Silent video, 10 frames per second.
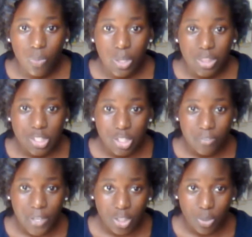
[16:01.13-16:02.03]
with
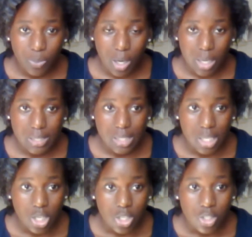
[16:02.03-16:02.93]
survey coupons,
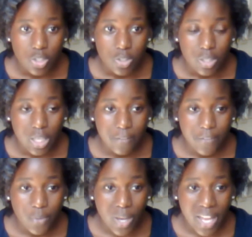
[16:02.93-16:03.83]

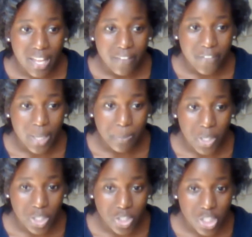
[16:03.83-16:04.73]
if you have a
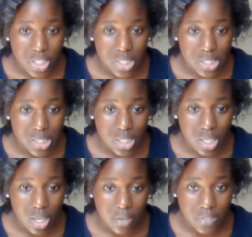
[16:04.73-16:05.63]
purchase
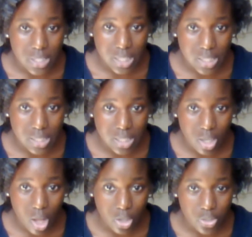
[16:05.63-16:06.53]
of
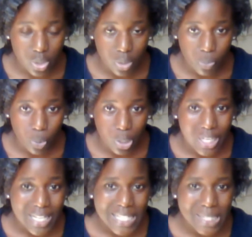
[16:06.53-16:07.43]
$60 or
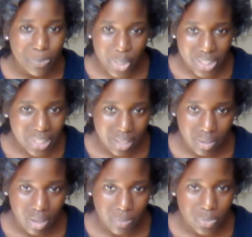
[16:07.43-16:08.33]
more, split that
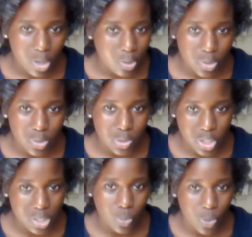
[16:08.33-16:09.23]
up. Don't use
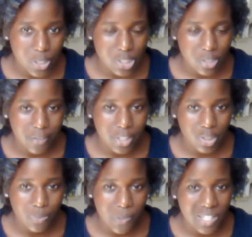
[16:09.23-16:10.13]
just one survey
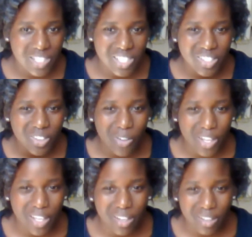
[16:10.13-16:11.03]
coupon, because then you're
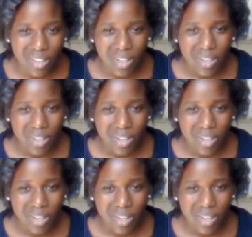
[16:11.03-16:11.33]
gonna